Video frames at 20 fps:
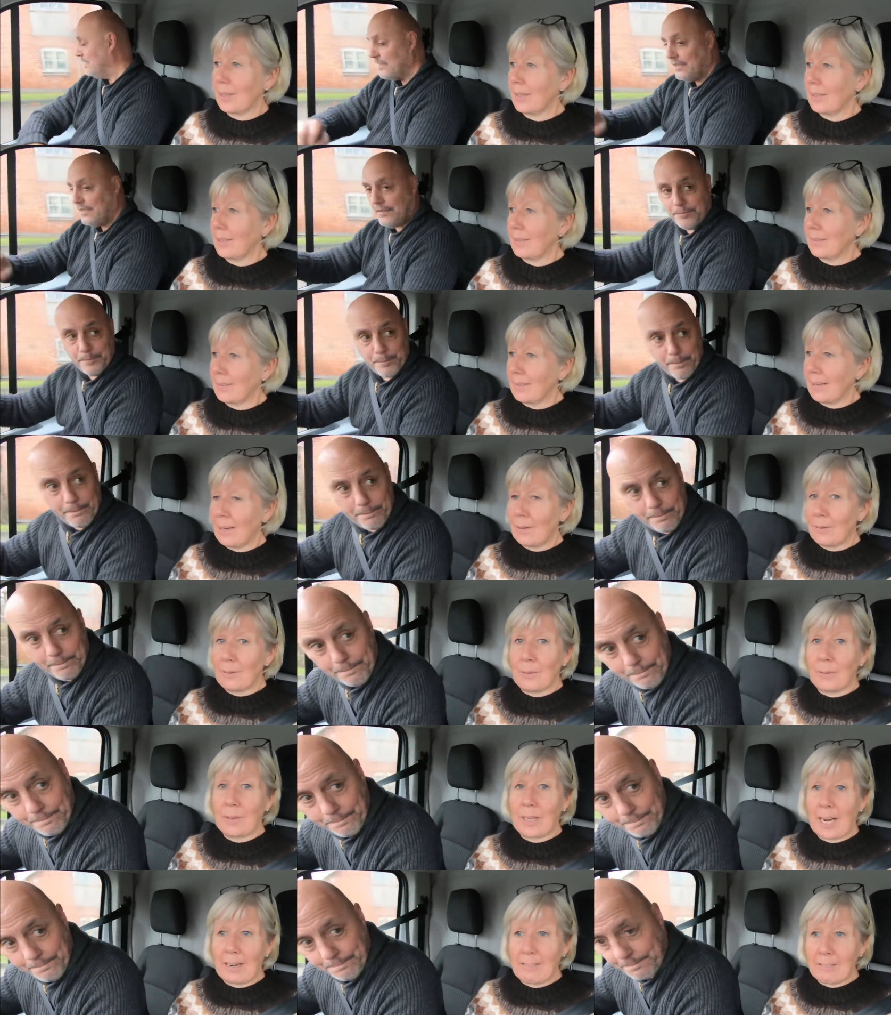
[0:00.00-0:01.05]
Speaker 1: and the local
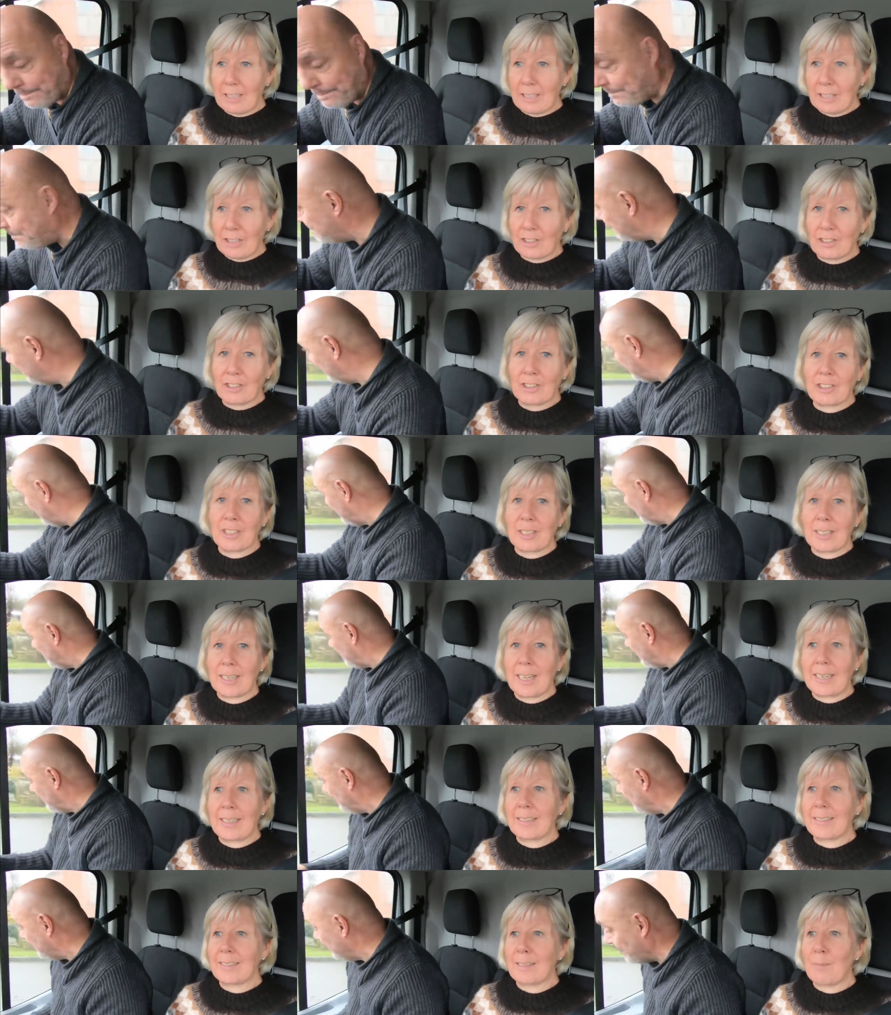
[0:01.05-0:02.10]
garage
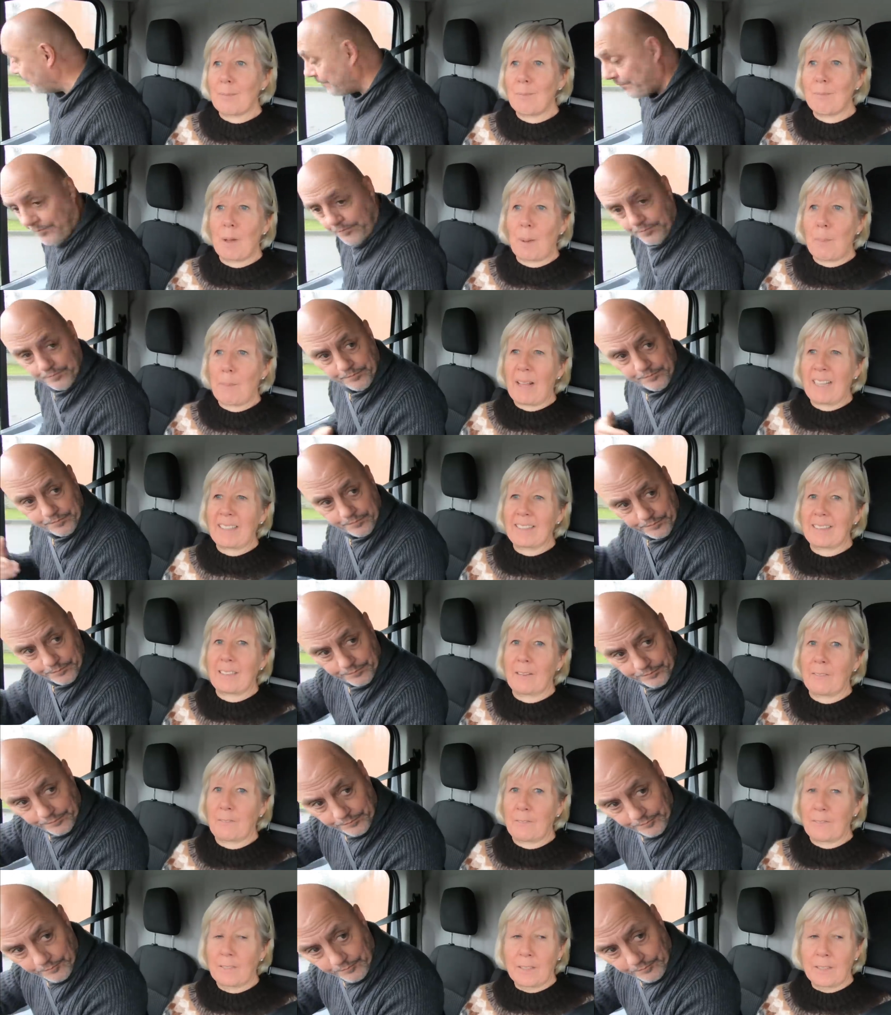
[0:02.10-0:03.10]
lent us a, a massive